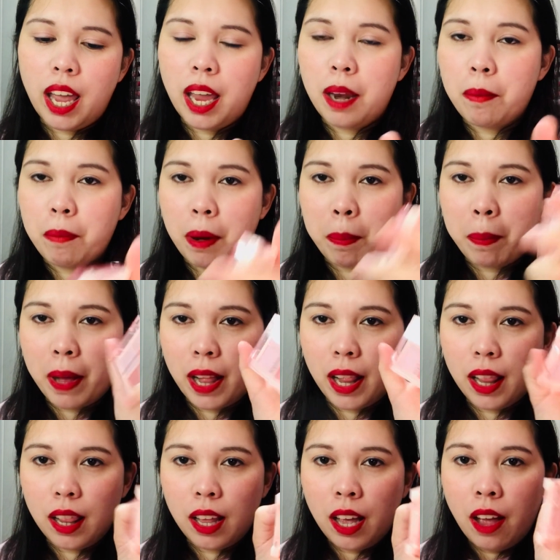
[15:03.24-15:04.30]
and
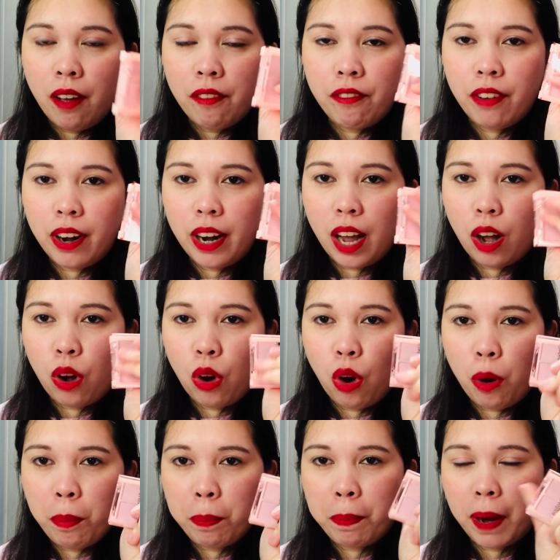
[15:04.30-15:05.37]
Mabel. Very
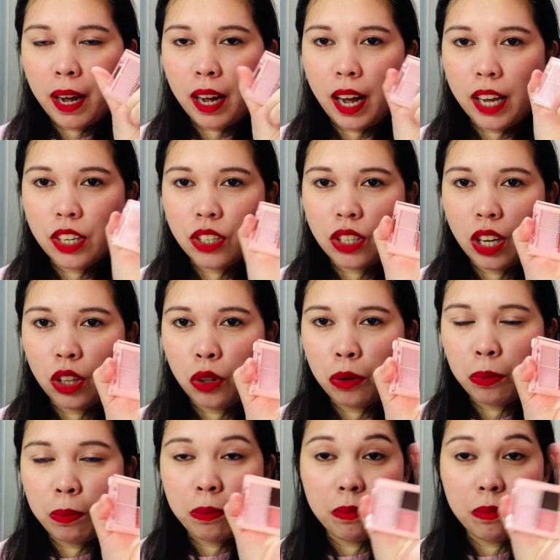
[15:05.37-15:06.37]
compact eyeshadow,